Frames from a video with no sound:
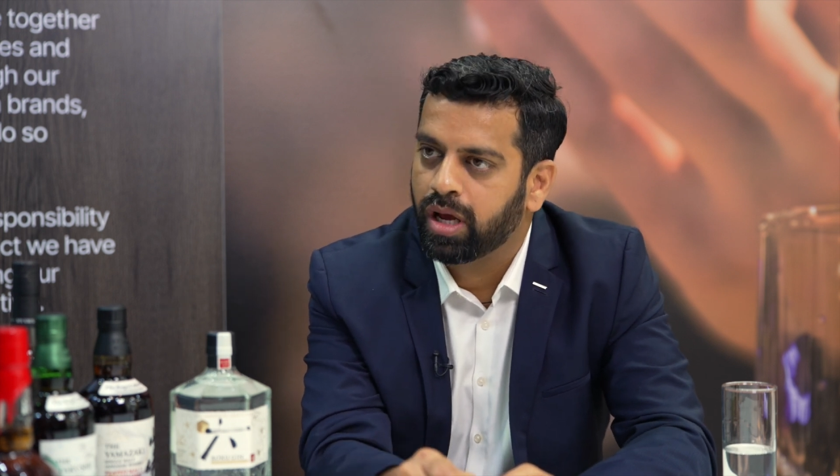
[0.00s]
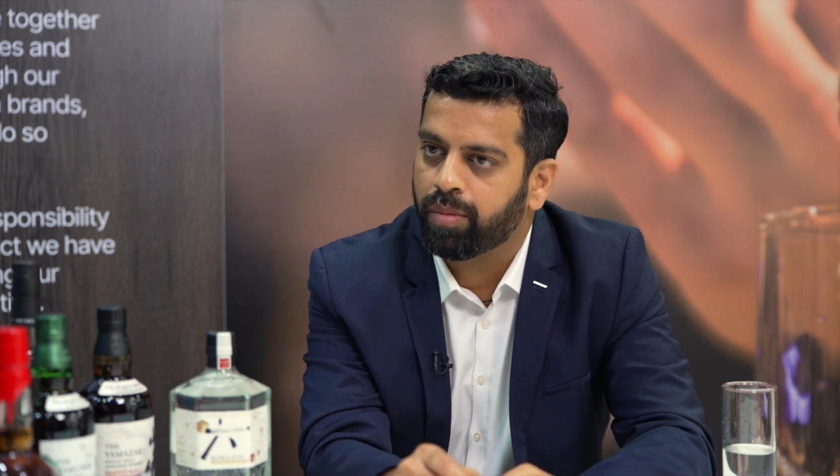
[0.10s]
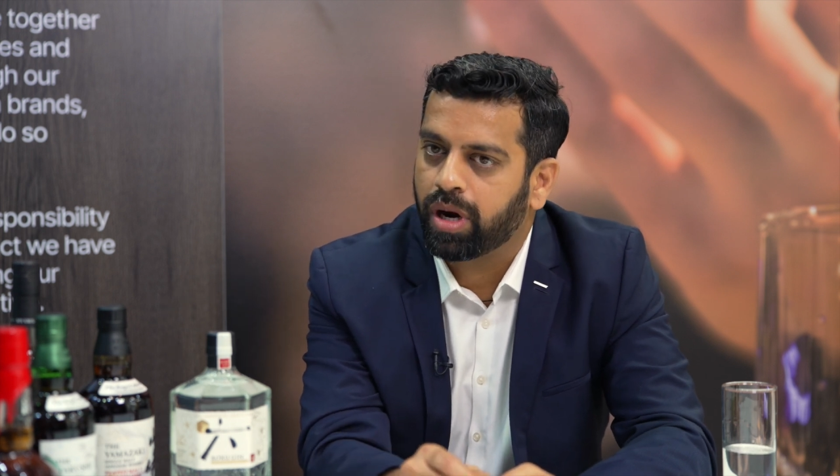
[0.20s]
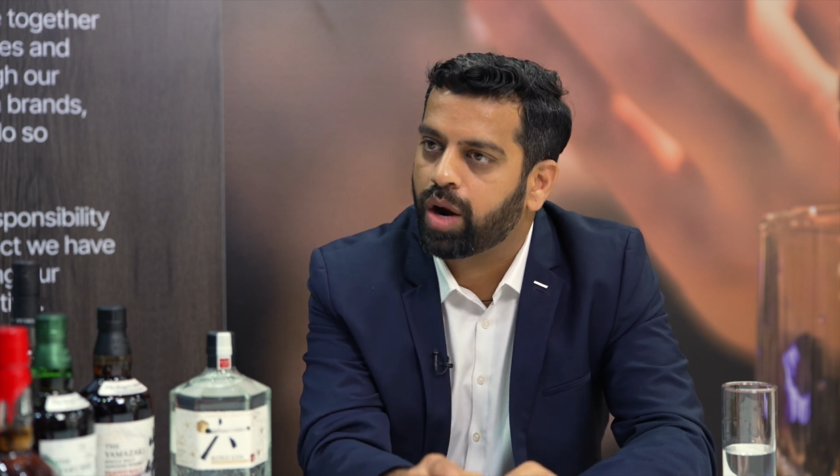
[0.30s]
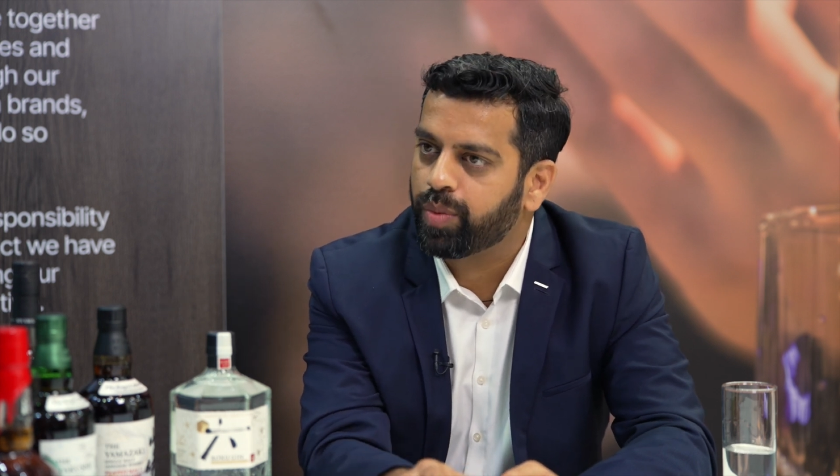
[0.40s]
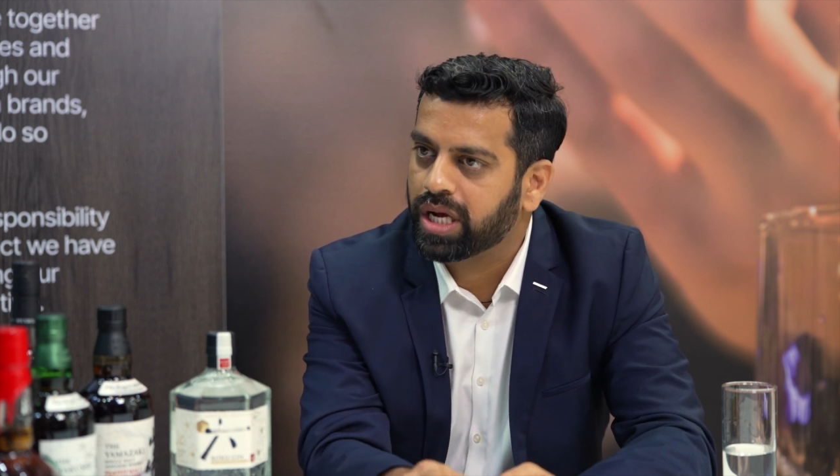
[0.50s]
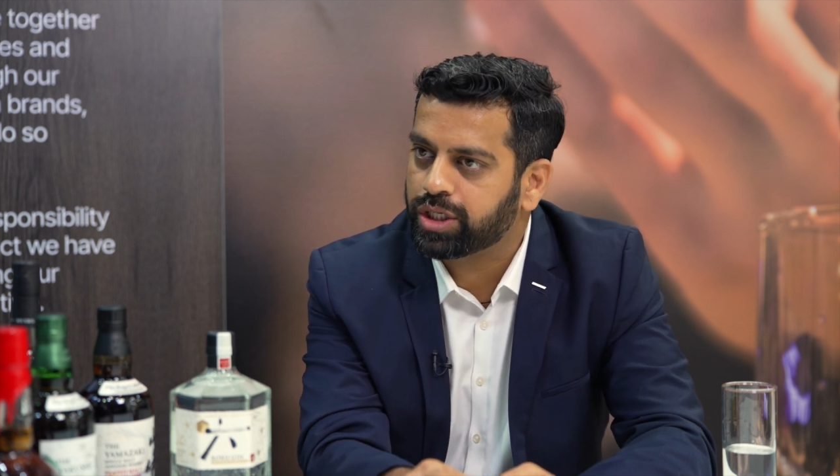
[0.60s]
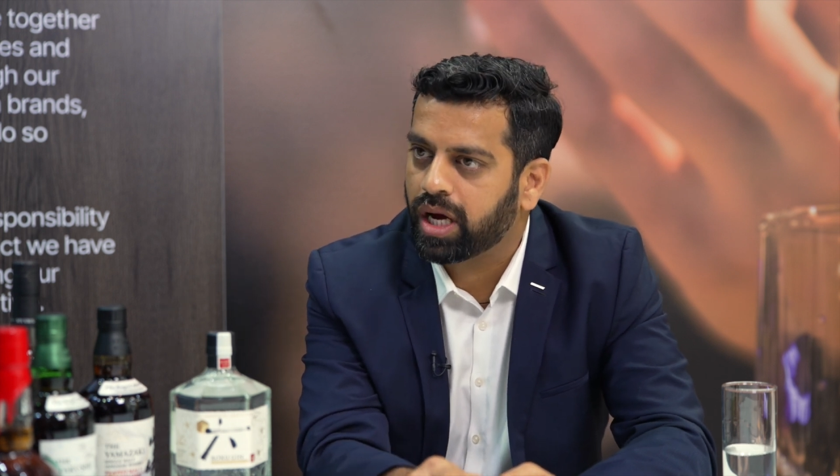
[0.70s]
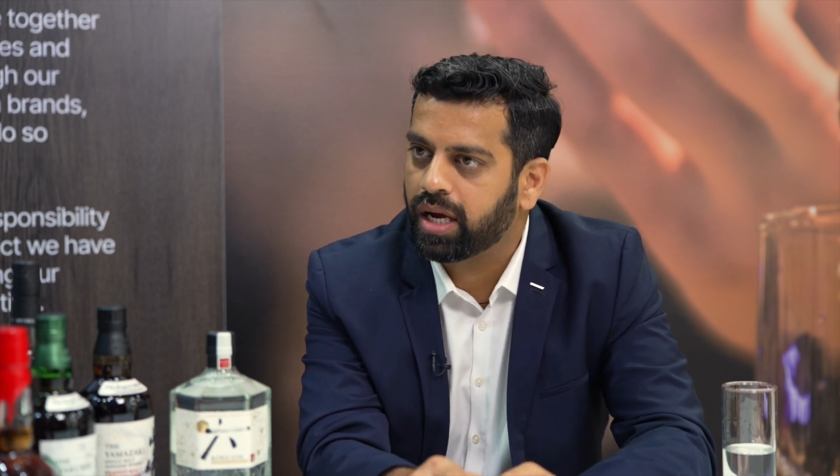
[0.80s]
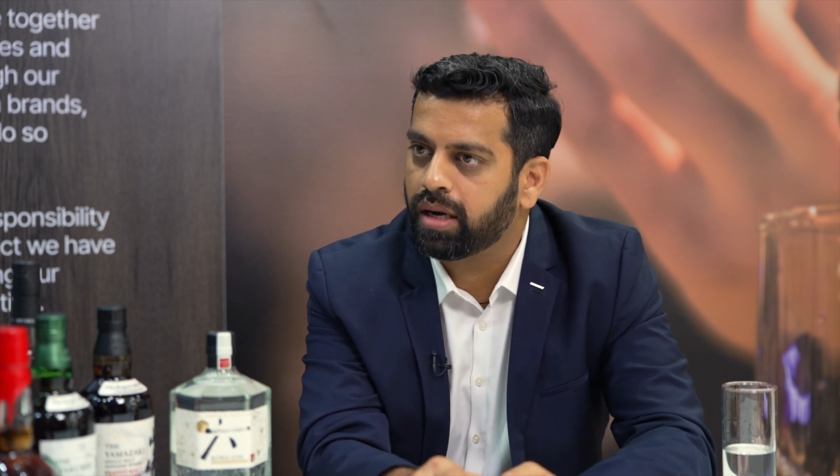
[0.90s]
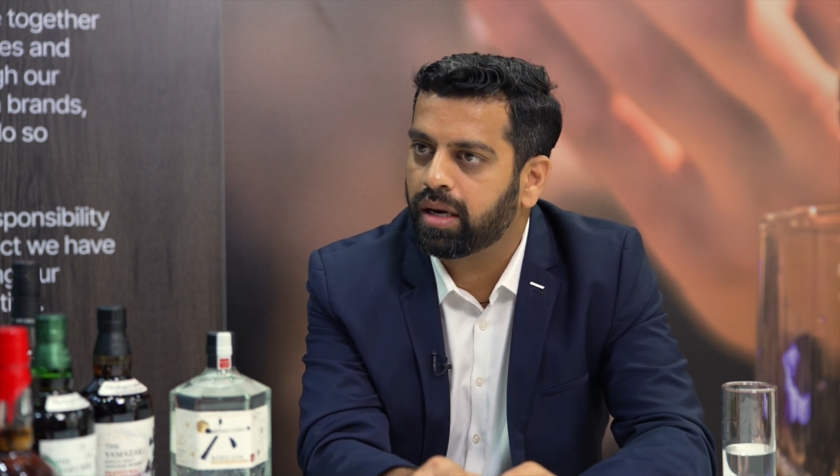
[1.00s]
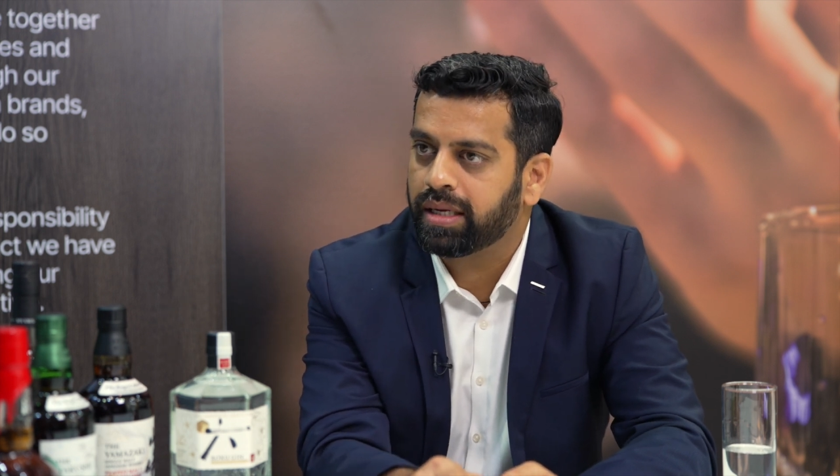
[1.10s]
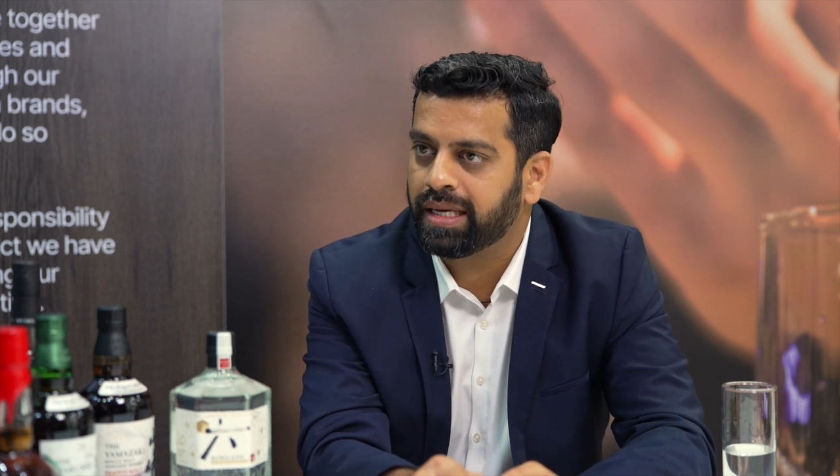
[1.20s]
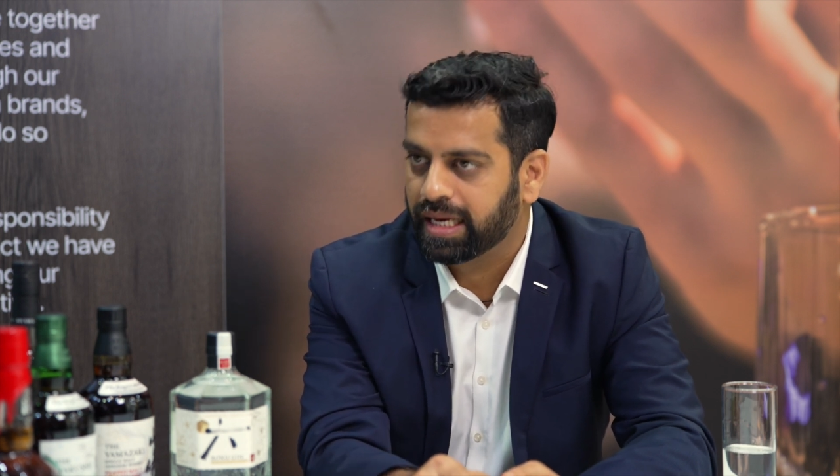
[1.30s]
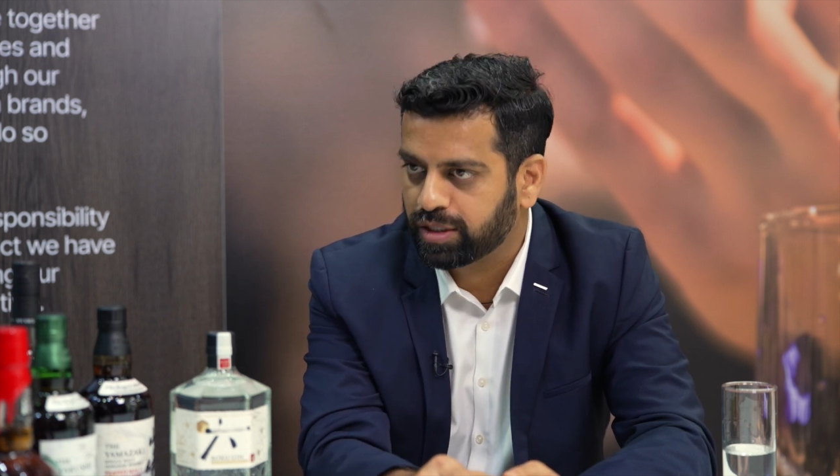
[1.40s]
But are we agile?
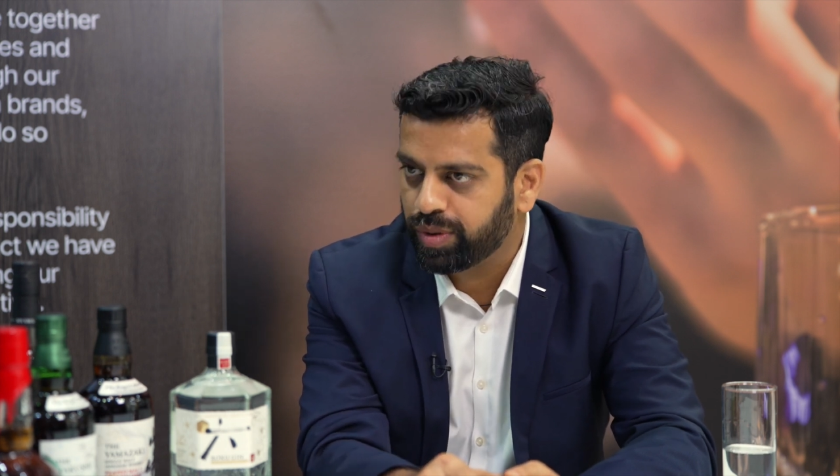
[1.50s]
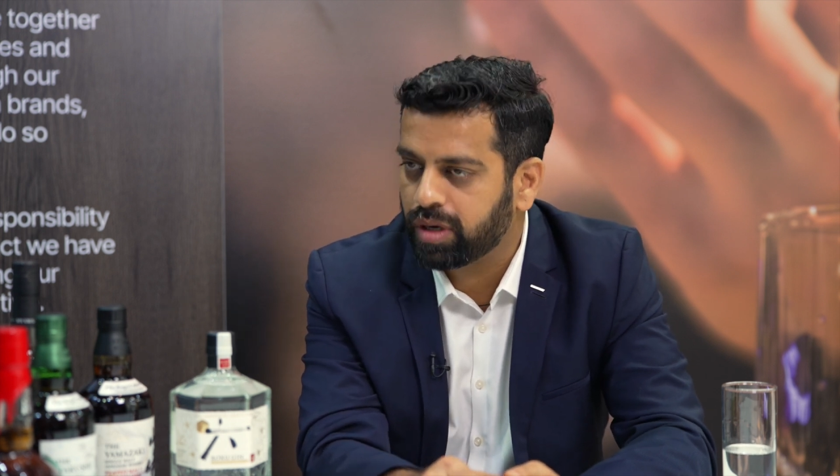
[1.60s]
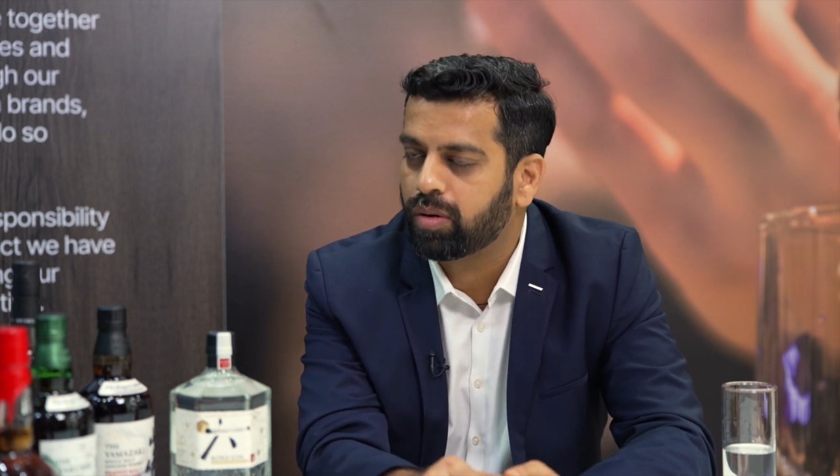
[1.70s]
Yes, we